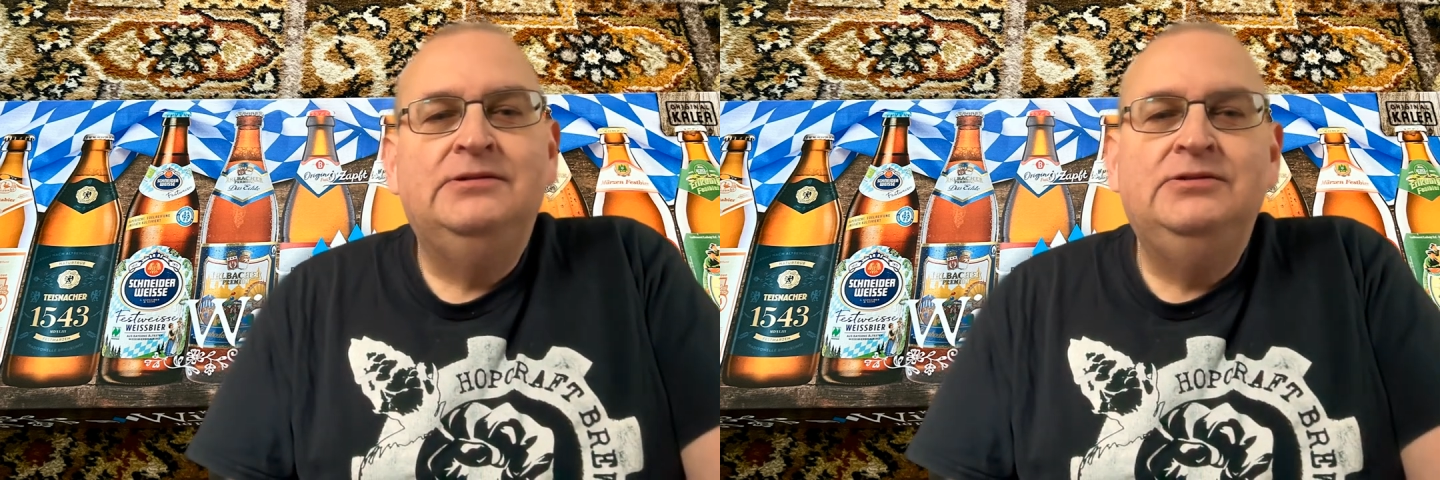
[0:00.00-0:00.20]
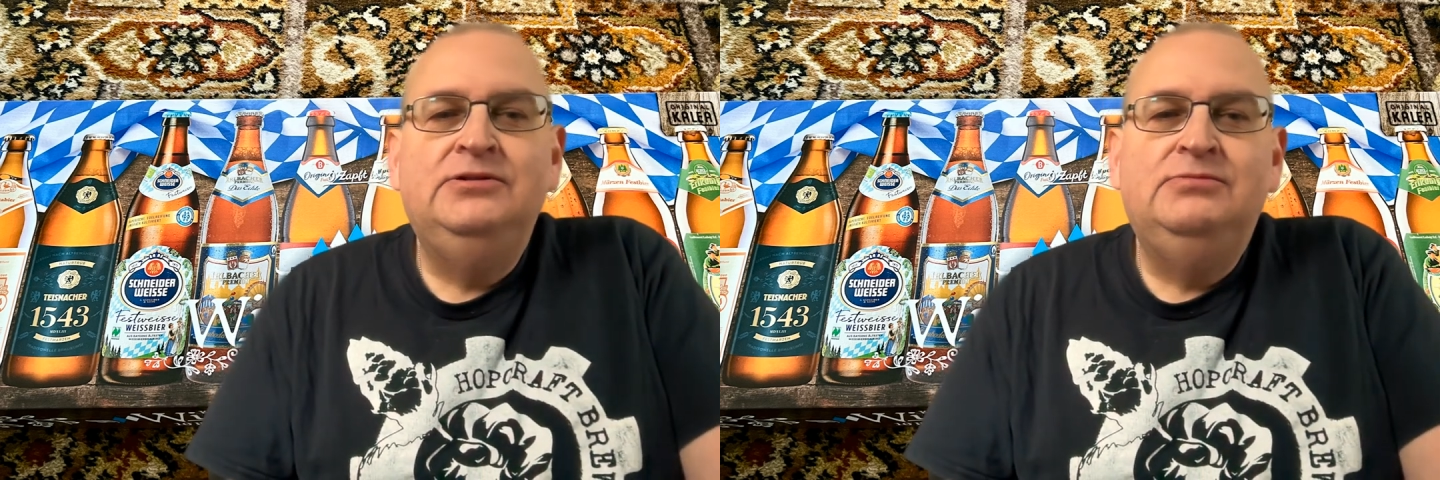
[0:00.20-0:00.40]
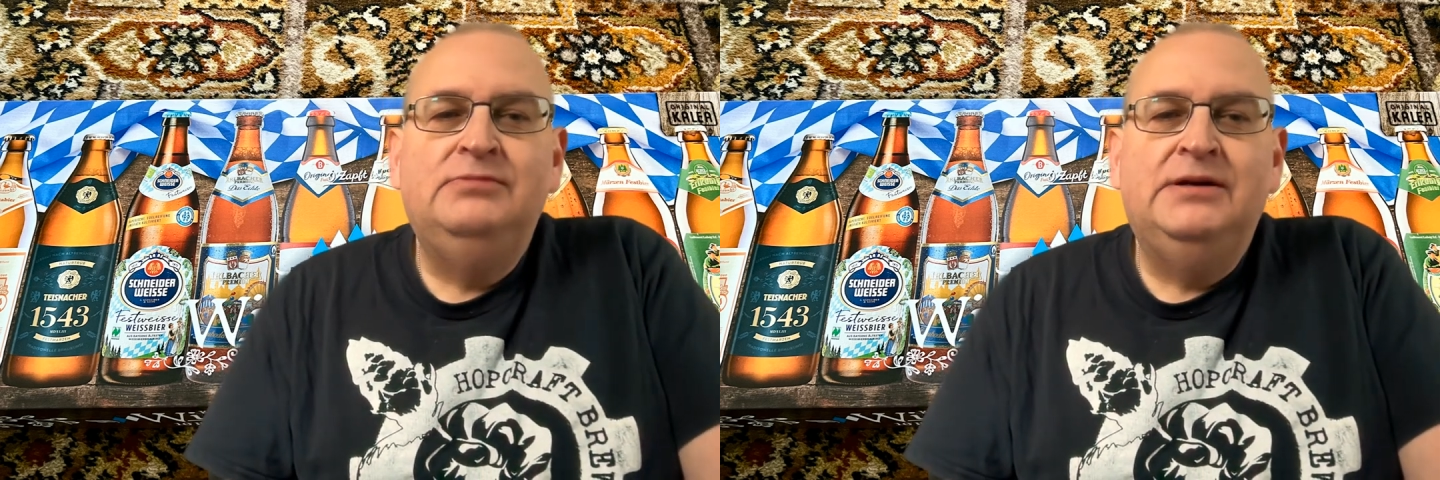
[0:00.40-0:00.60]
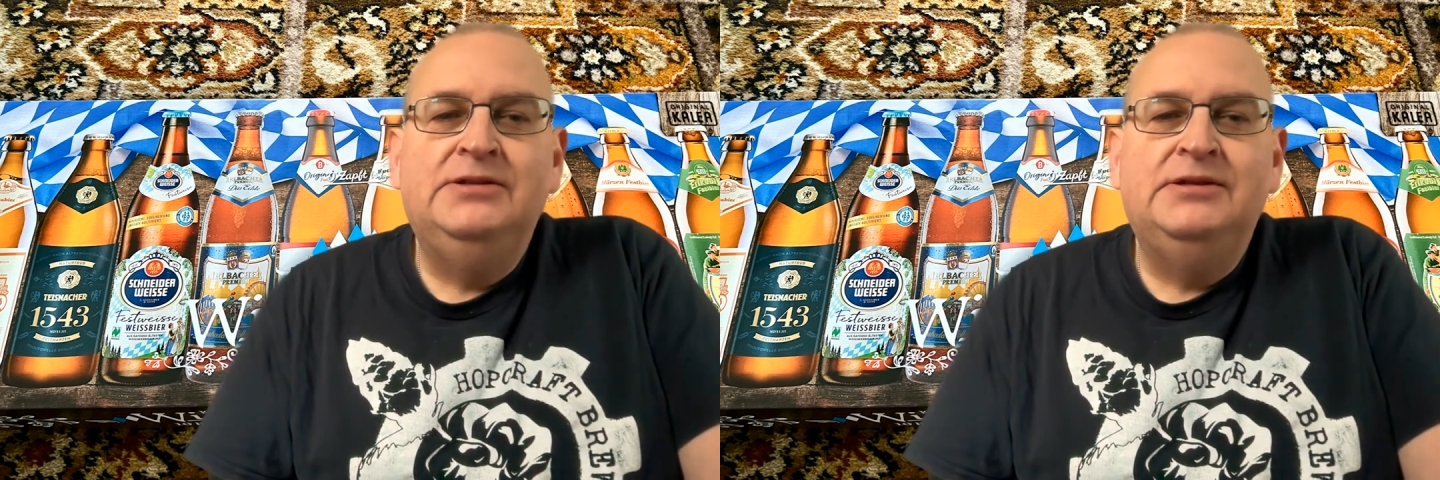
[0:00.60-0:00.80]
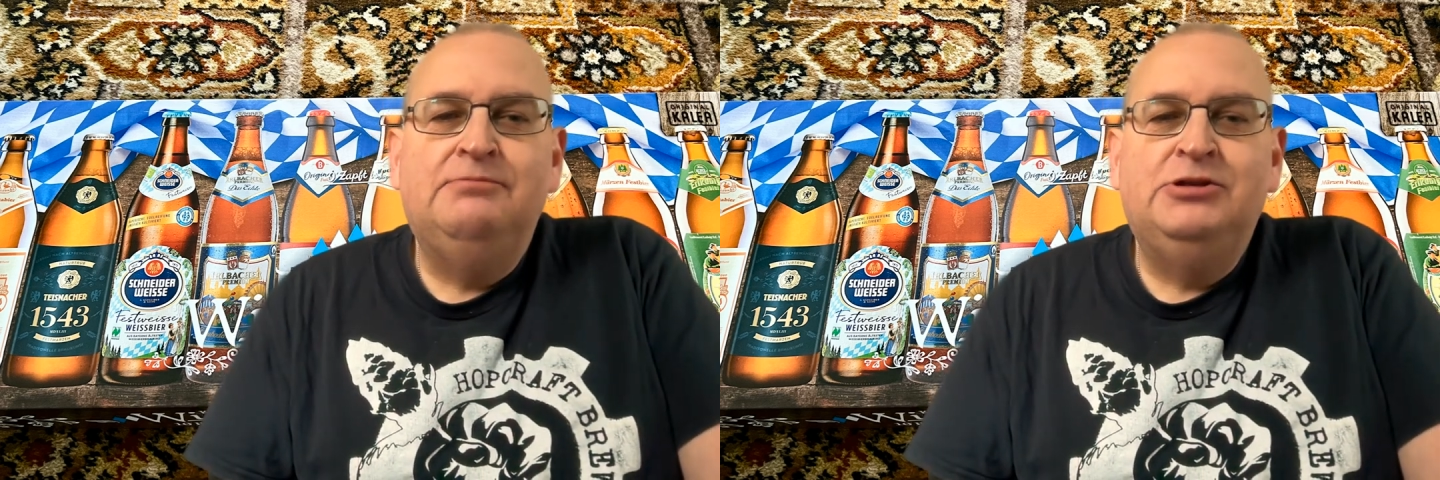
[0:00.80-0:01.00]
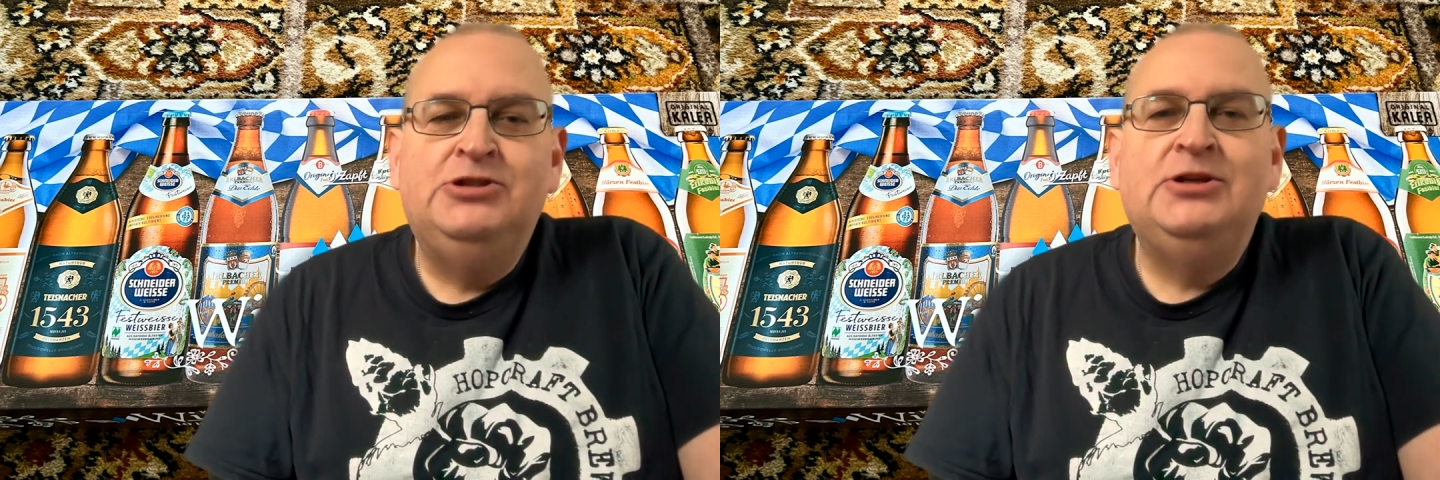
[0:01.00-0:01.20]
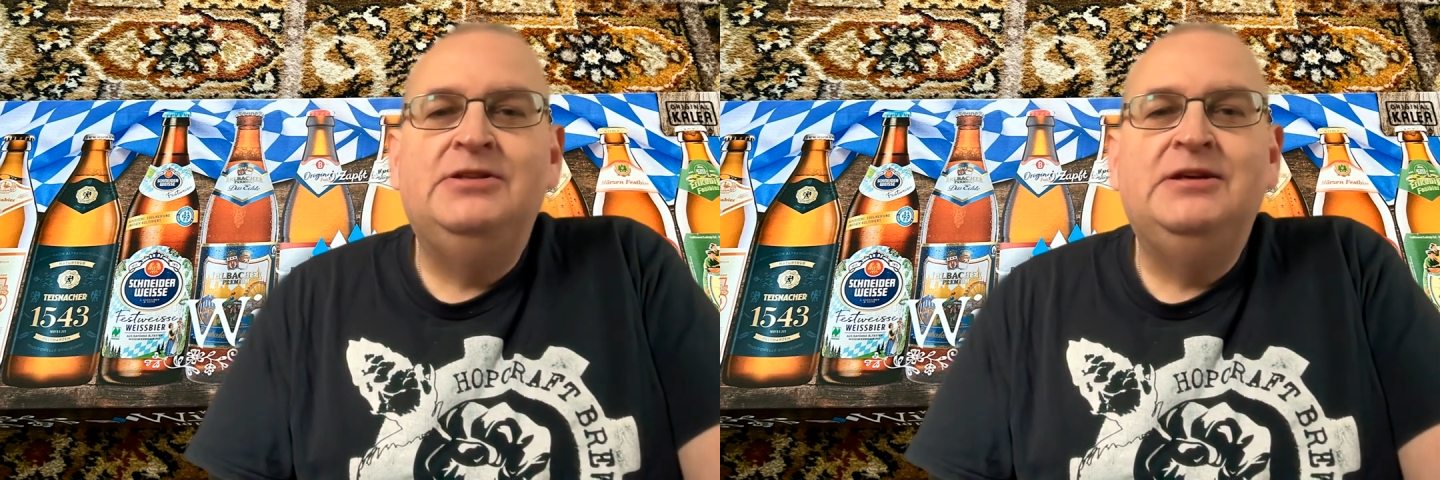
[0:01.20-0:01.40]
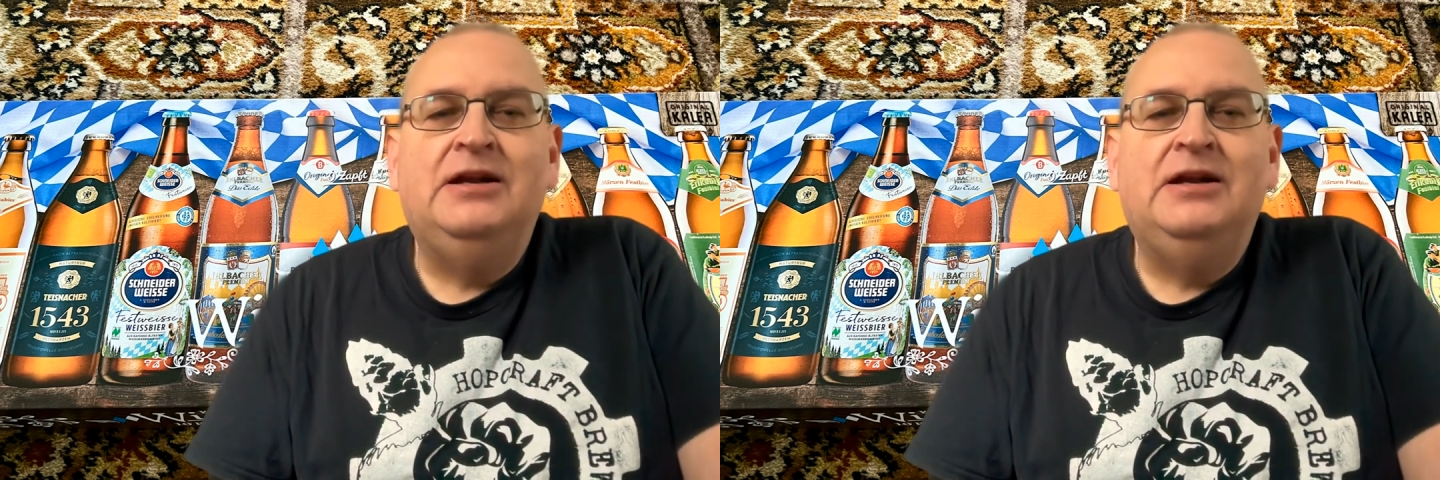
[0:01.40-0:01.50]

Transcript: You might appreciate the